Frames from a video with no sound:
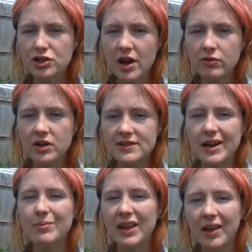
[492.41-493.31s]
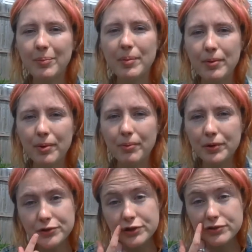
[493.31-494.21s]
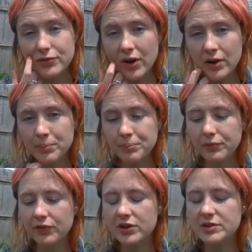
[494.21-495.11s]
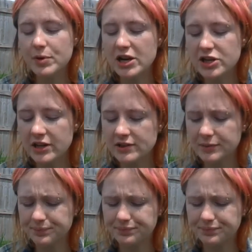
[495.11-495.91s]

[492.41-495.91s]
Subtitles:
genres that I'm thinking people will choose from for this project.